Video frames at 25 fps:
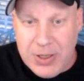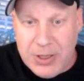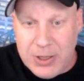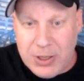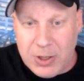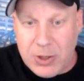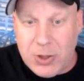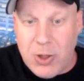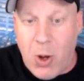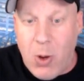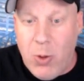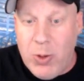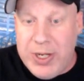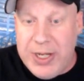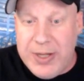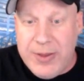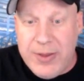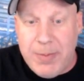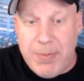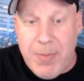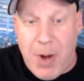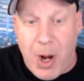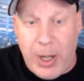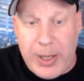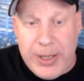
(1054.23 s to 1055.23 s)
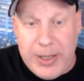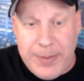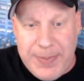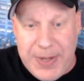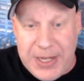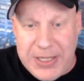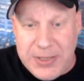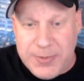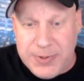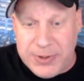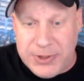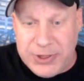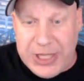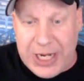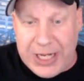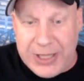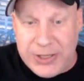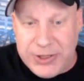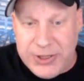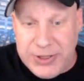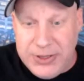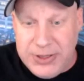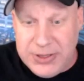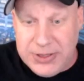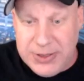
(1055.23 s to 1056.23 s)
load in the market-based
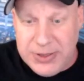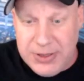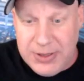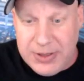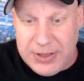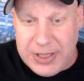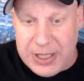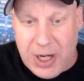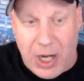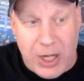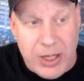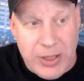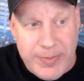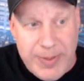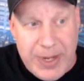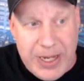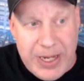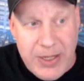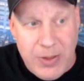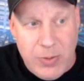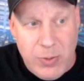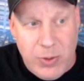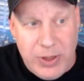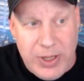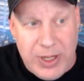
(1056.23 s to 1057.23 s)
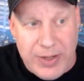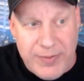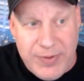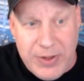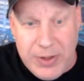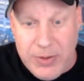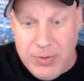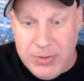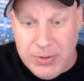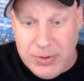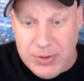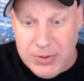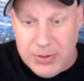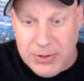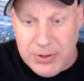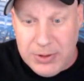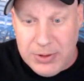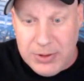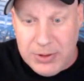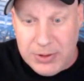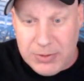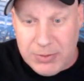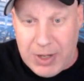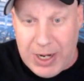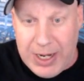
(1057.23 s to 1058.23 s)
projections that Unabated will give you,
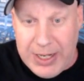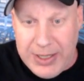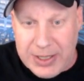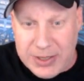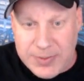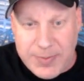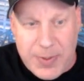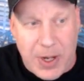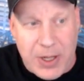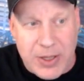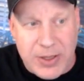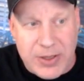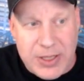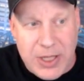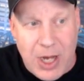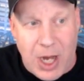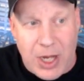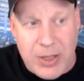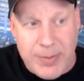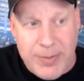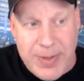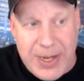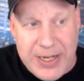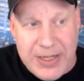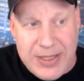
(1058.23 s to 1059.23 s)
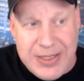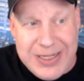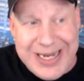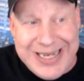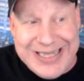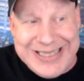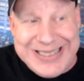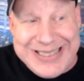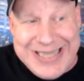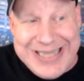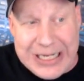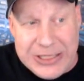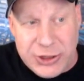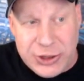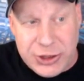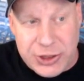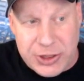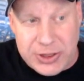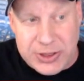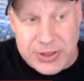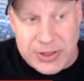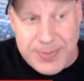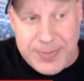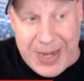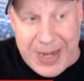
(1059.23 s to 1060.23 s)
right? As part of the Unabated
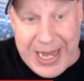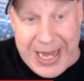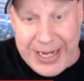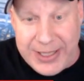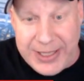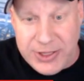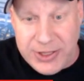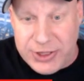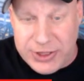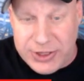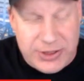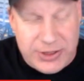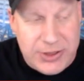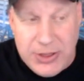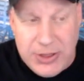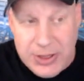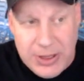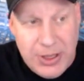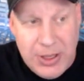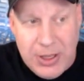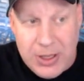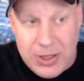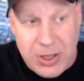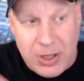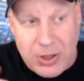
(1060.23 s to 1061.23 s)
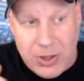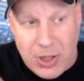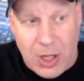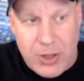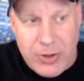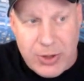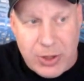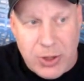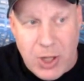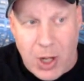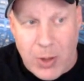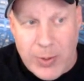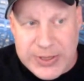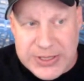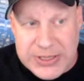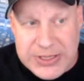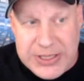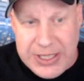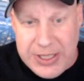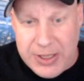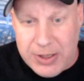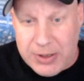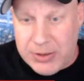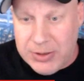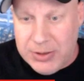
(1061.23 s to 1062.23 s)
Essentials package is the lowest
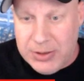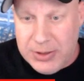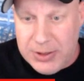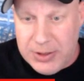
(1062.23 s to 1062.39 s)
tier.